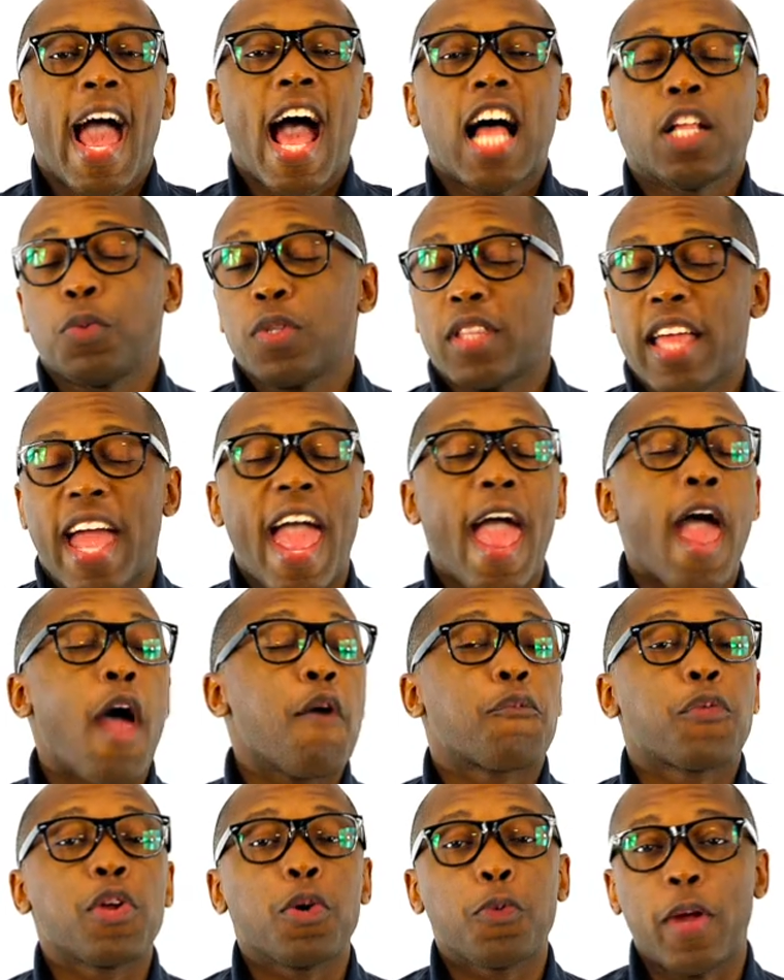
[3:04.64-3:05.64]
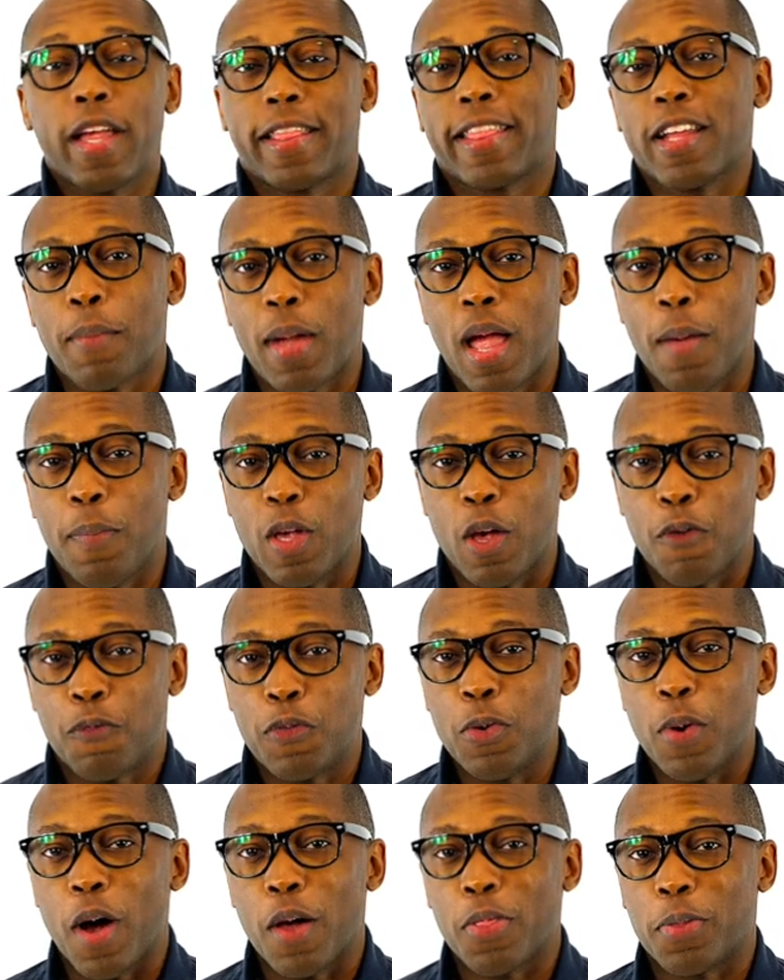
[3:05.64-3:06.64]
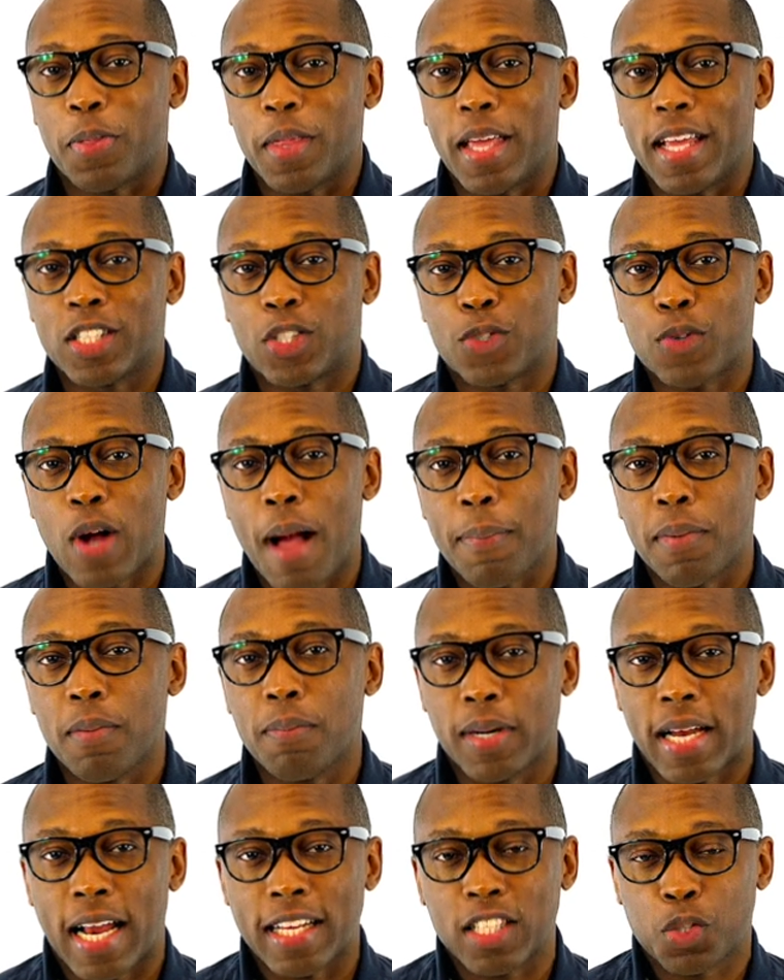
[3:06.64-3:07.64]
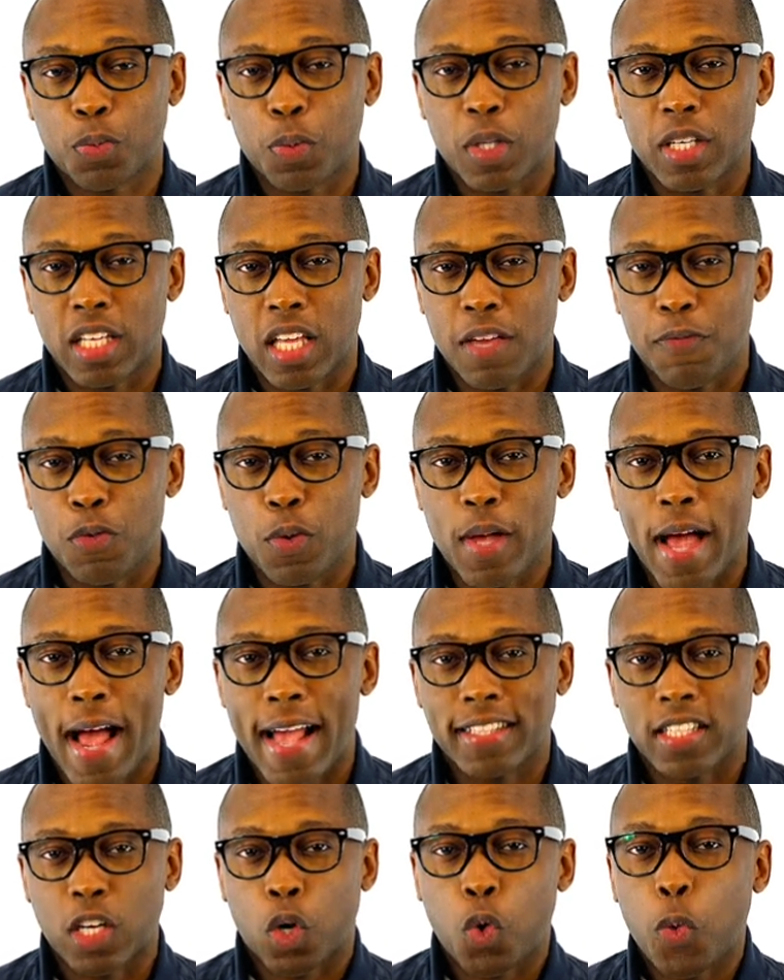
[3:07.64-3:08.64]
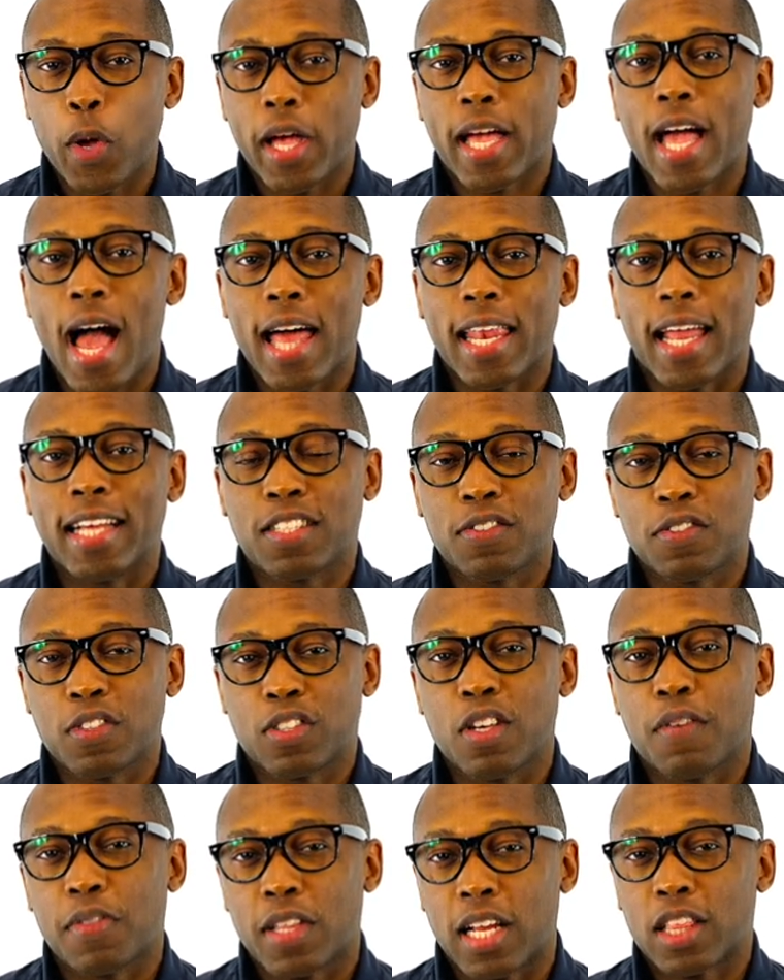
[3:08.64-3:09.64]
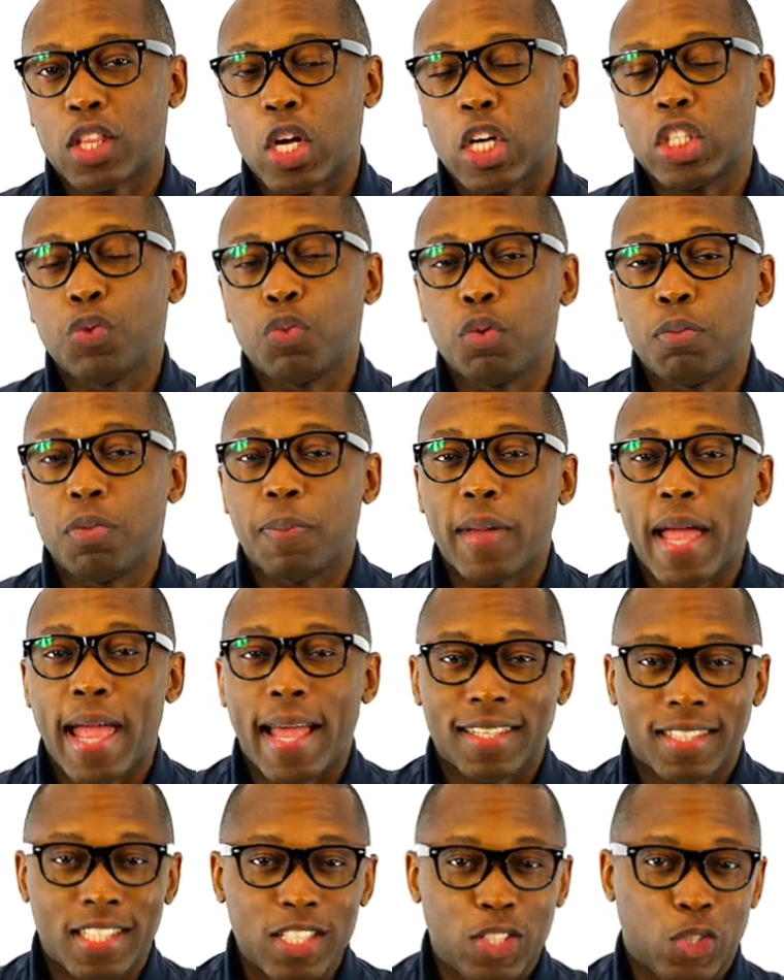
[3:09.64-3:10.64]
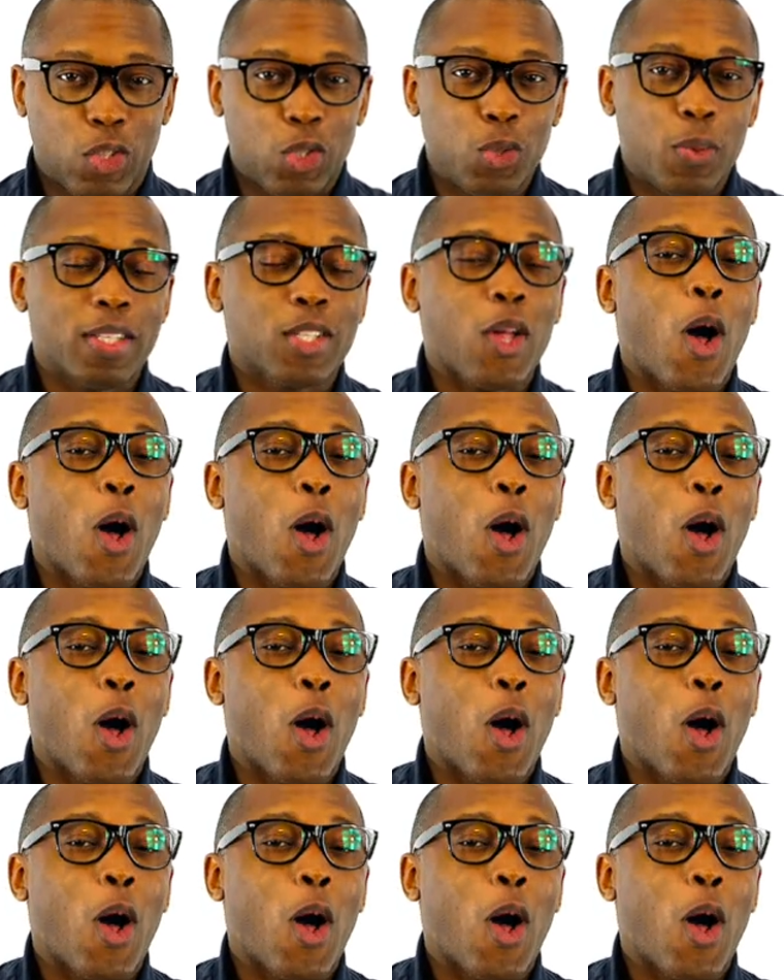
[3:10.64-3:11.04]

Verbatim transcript: As with every week, there may be a few other things dropping, but I just wanted to give you guys the quick highlights of the stuff that I thought you would be paying attention to.